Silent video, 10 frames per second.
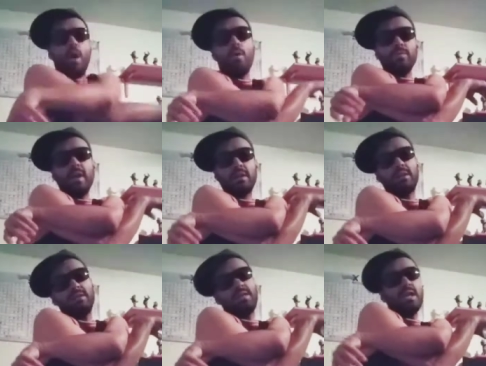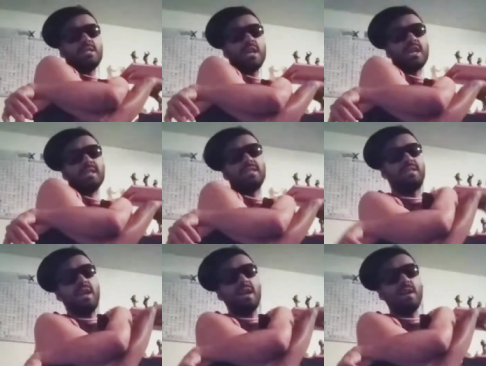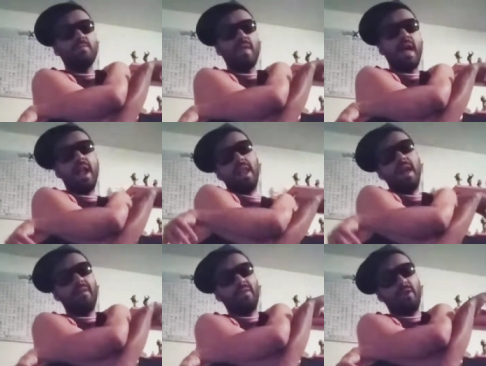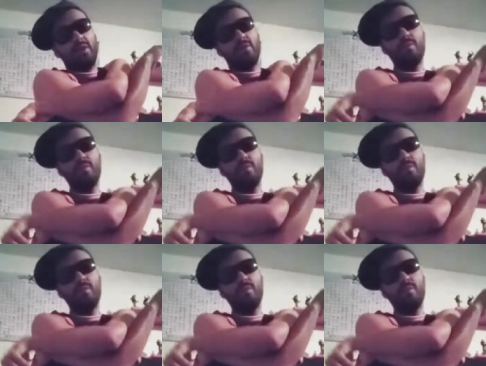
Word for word: Oh, the DJ can dig it with a lover.